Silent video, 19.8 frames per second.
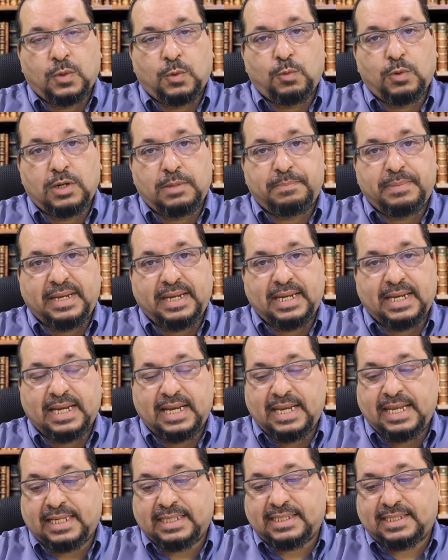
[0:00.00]
will be
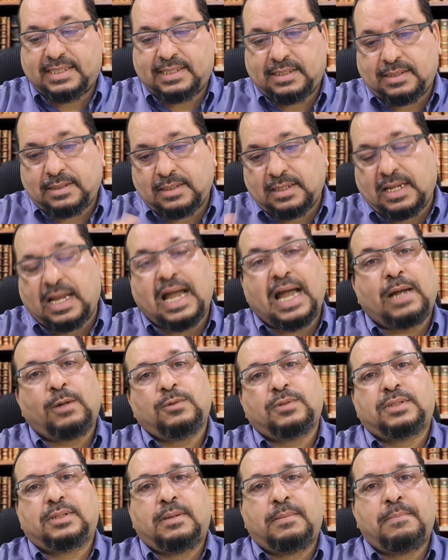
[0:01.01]
leased
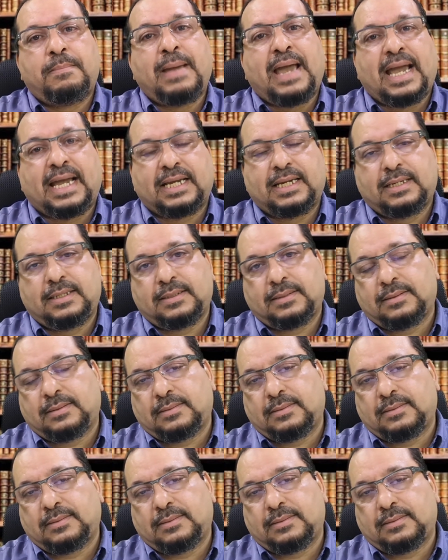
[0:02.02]
out back